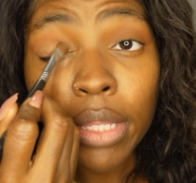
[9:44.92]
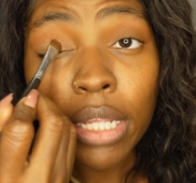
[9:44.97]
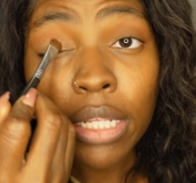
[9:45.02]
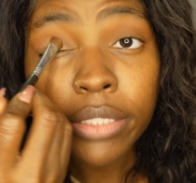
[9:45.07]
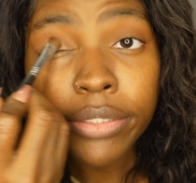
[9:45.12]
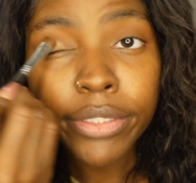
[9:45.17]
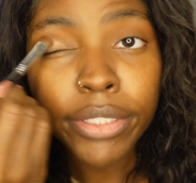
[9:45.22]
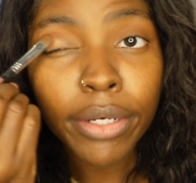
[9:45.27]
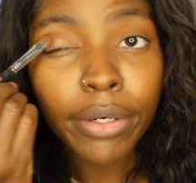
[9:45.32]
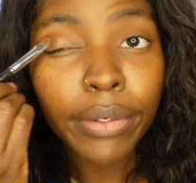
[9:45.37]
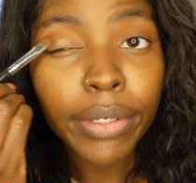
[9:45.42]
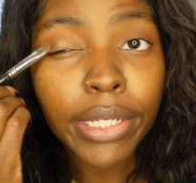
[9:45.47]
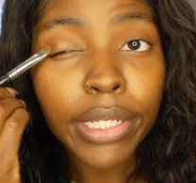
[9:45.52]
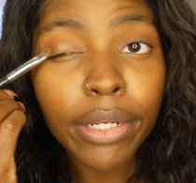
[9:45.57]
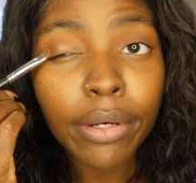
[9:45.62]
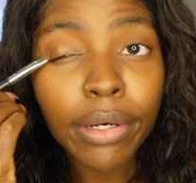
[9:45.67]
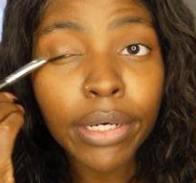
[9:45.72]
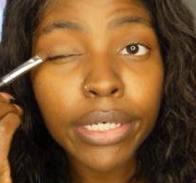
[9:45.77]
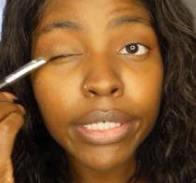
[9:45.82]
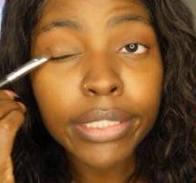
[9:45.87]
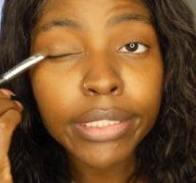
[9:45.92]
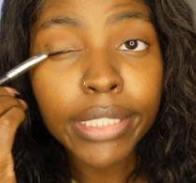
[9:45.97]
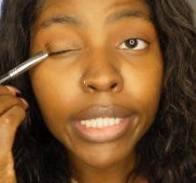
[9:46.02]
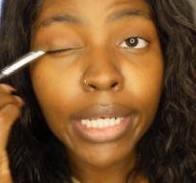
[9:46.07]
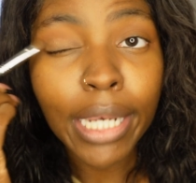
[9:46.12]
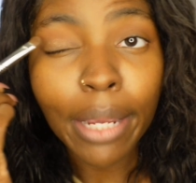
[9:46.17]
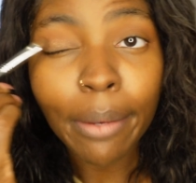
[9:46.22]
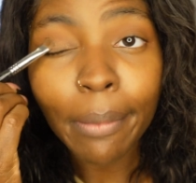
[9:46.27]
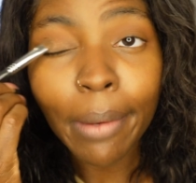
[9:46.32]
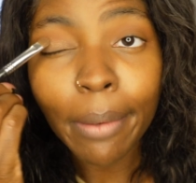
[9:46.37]
So he don't
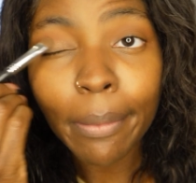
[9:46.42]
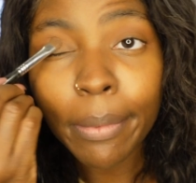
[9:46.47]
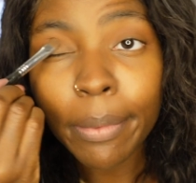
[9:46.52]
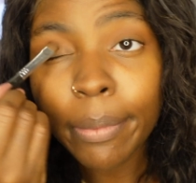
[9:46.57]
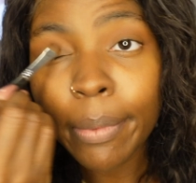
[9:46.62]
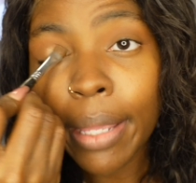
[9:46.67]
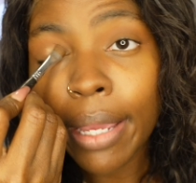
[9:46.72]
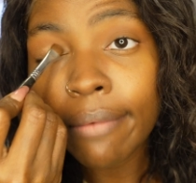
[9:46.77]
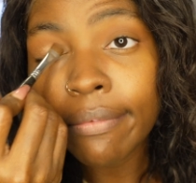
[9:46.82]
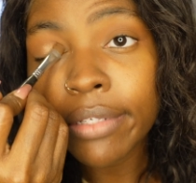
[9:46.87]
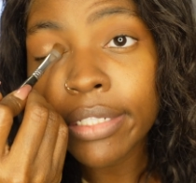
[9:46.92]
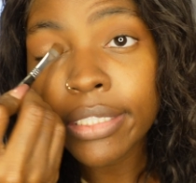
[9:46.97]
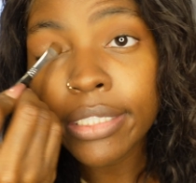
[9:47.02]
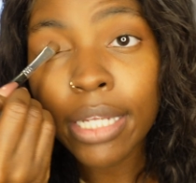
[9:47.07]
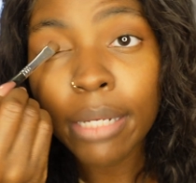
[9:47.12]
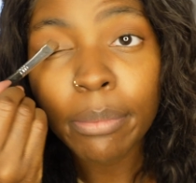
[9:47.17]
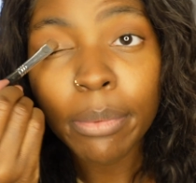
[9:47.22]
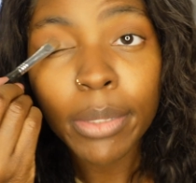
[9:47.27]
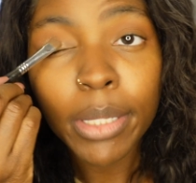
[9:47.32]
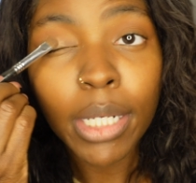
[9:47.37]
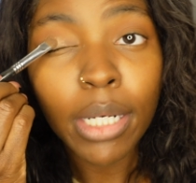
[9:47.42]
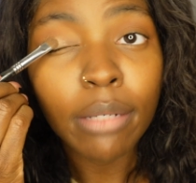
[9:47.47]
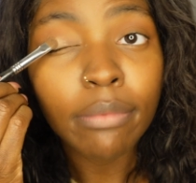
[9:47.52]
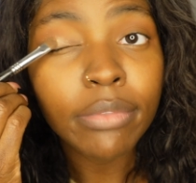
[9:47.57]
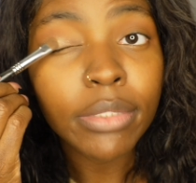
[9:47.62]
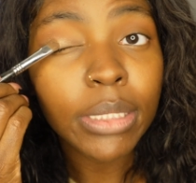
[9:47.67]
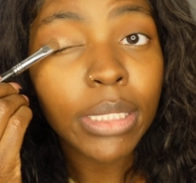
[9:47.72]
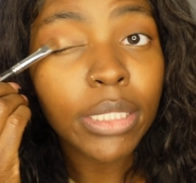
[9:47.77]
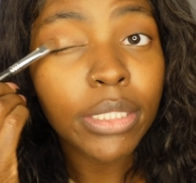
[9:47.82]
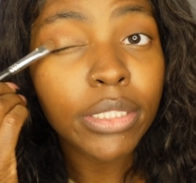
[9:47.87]
understand, like, why we be having these type of
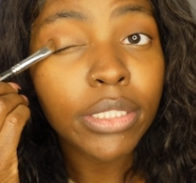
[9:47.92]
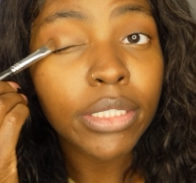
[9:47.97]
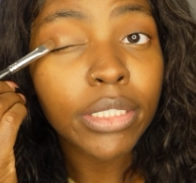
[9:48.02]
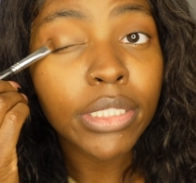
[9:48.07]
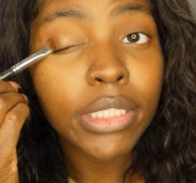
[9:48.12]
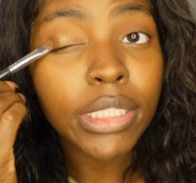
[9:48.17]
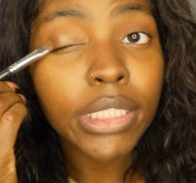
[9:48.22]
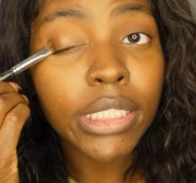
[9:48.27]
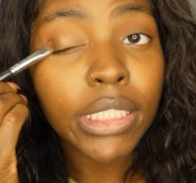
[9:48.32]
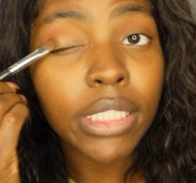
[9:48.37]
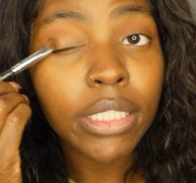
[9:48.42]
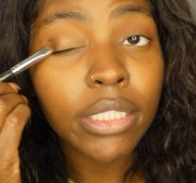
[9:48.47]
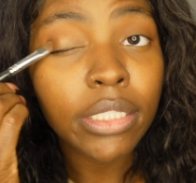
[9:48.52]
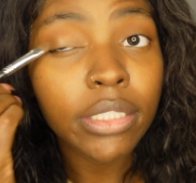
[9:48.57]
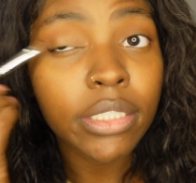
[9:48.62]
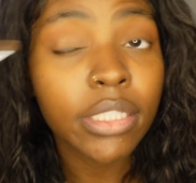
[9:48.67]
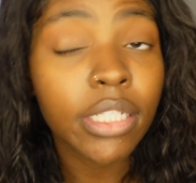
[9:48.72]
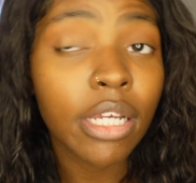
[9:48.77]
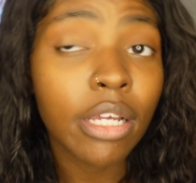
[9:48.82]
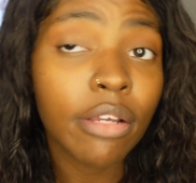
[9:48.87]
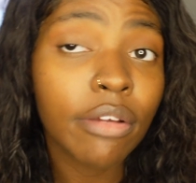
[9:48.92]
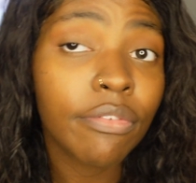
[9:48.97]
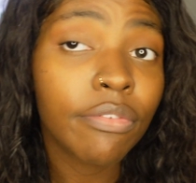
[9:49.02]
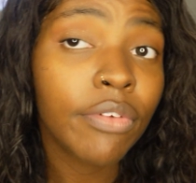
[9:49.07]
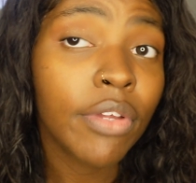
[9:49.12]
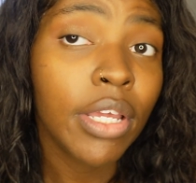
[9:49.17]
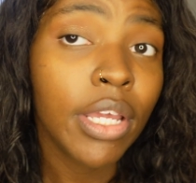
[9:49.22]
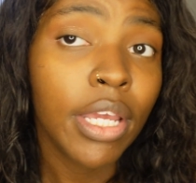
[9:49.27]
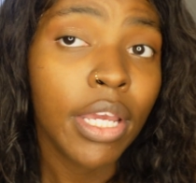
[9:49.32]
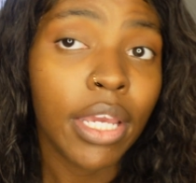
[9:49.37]
conversations and stuff.
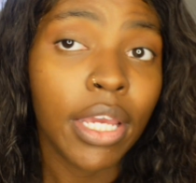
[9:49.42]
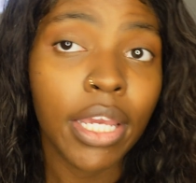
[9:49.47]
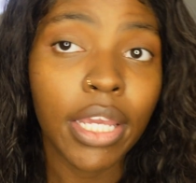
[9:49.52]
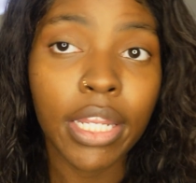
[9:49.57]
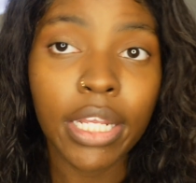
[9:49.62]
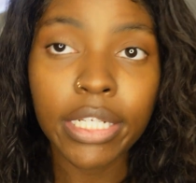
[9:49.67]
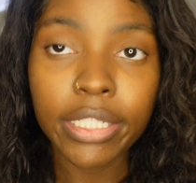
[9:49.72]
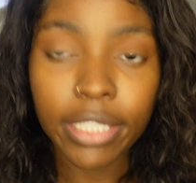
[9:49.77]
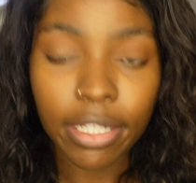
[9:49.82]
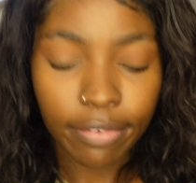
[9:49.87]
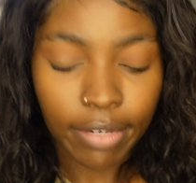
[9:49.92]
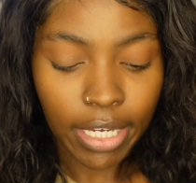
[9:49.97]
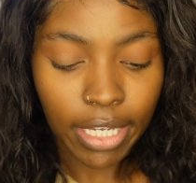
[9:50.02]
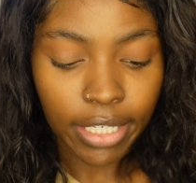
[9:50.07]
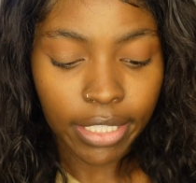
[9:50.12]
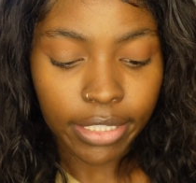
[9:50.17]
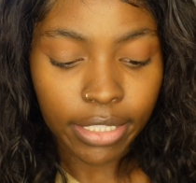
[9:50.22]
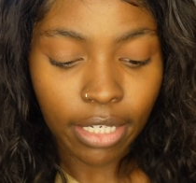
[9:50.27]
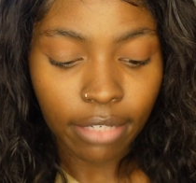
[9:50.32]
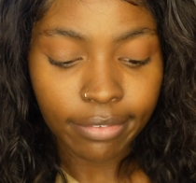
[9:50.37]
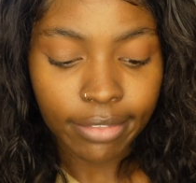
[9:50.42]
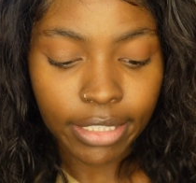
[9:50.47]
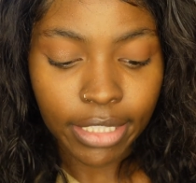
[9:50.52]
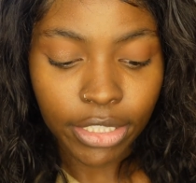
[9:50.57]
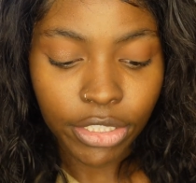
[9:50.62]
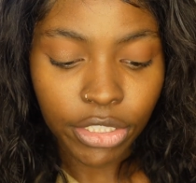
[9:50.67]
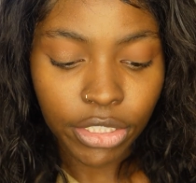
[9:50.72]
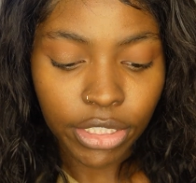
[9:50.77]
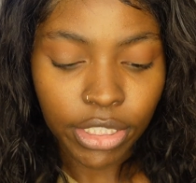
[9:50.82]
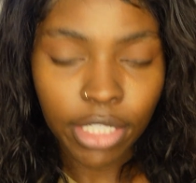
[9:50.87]
And he's never had these
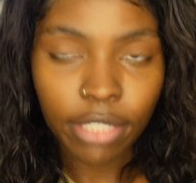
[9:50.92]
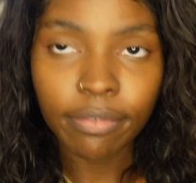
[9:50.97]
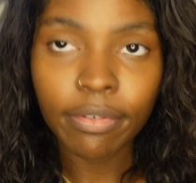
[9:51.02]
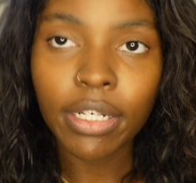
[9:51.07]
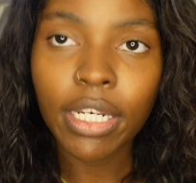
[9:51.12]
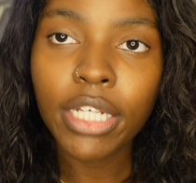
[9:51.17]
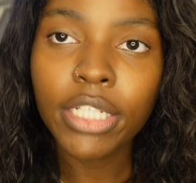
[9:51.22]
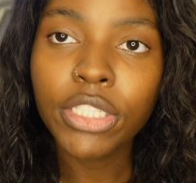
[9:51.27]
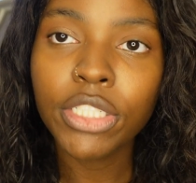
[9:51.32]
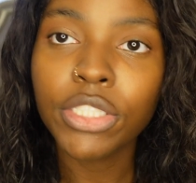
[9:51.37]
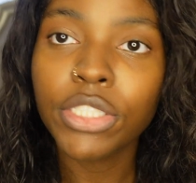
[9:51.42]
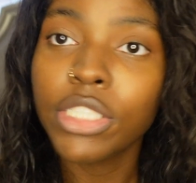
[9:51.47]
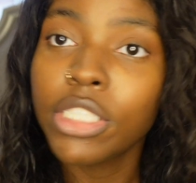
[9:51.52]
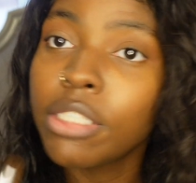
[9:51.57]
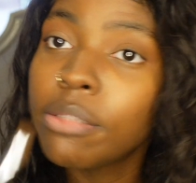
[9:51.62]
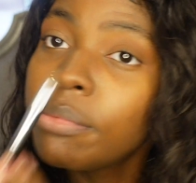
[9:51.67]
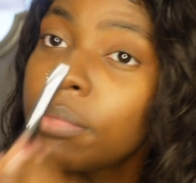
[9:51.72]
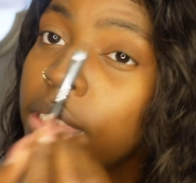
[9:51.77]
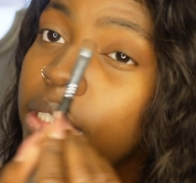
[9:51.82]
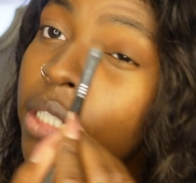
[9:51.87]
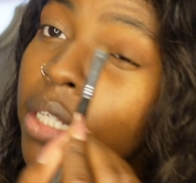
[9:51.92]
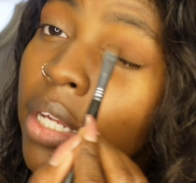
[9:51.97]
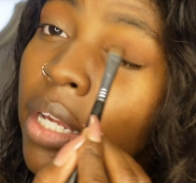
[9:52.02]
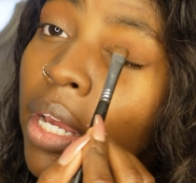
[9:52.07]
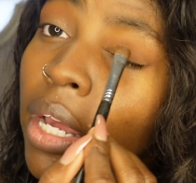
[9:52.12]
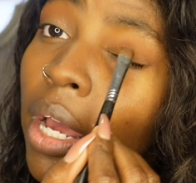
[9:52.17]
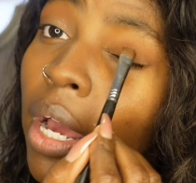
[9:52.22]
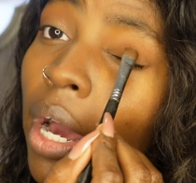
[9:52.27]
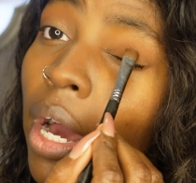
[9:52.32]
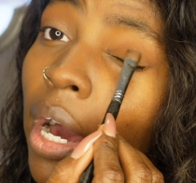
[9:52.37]
conversations in relationships.
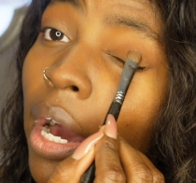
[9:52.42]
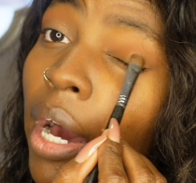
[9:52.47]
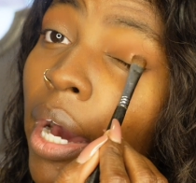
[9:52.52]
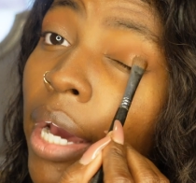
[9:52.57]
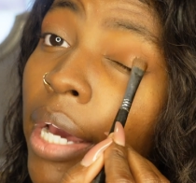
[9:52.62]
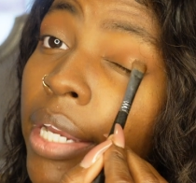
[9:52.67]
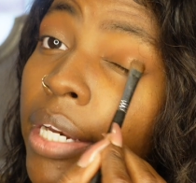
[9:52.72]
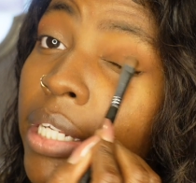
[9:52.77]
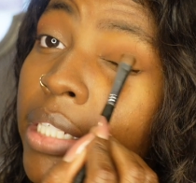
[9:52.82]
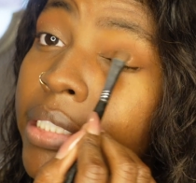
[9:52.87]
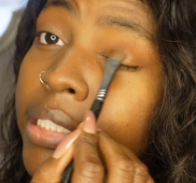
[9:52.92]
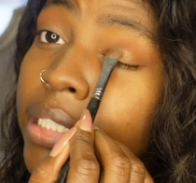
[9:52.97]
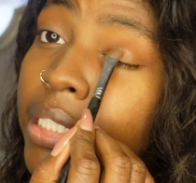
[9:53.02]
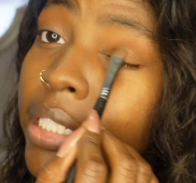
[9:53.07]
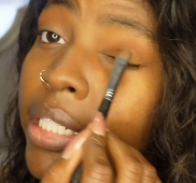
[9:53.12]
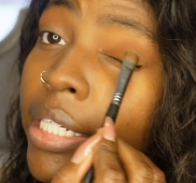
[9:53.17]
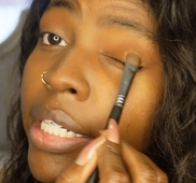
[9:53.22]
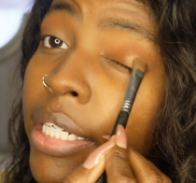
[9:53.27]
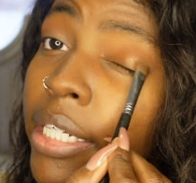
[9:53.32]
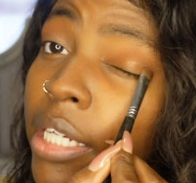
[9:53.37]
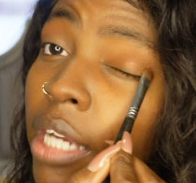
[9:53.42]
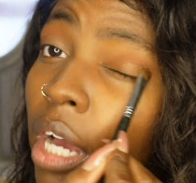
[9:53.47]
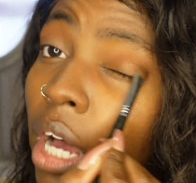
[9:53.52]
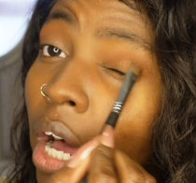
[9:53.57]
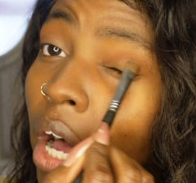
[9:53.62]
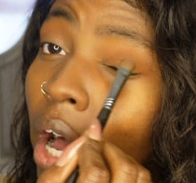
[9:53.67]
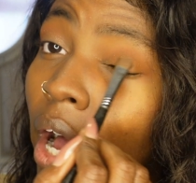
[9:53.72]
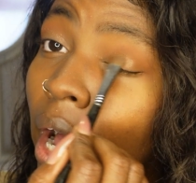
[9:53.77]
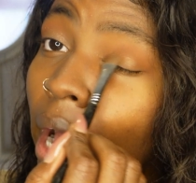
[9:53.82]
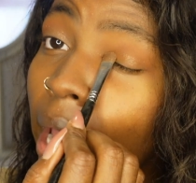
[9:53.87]
Honestly, y'all,
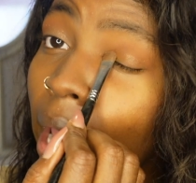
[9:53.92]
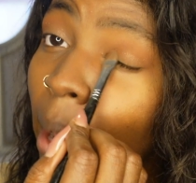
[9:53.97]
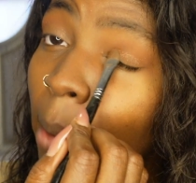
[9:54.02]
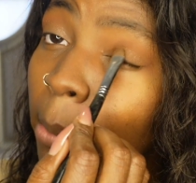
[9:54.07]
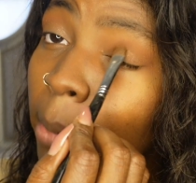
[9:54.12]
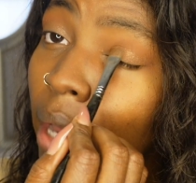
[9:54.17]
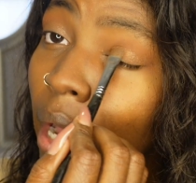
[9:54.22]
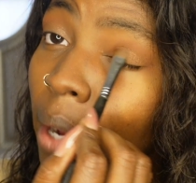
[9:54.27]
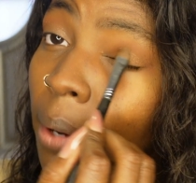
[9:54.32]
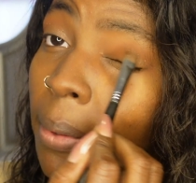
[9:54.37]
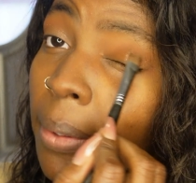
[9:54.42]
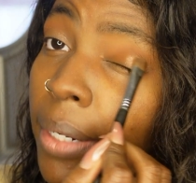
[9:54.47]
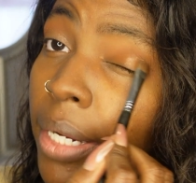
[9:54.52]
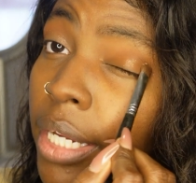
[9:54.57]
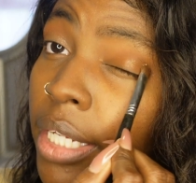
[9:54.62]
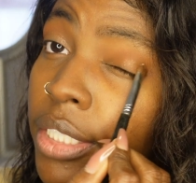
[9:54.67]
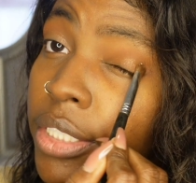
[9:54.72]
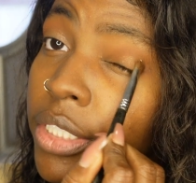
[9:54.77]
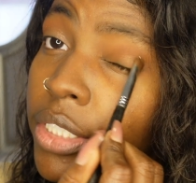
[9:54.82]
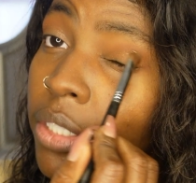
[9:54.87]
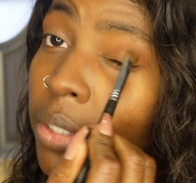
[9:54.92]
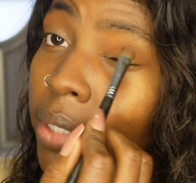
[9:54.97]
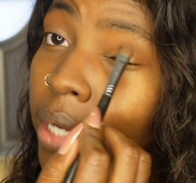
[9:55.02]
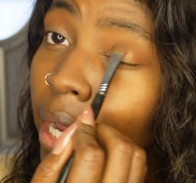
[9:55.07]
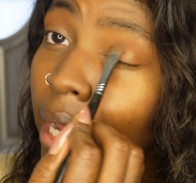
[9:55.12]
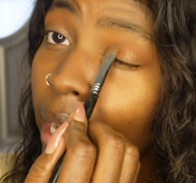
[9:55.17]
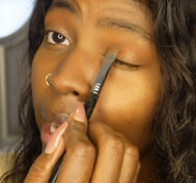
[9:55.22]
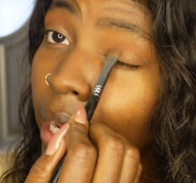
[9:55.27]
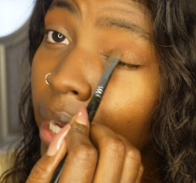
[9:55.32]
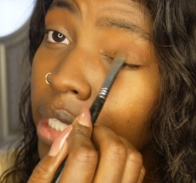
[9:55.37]
I am not rich,
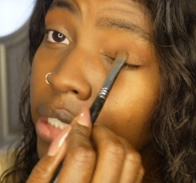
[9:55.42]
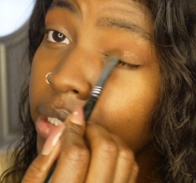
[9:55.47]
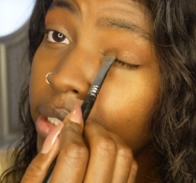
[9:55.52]
okay?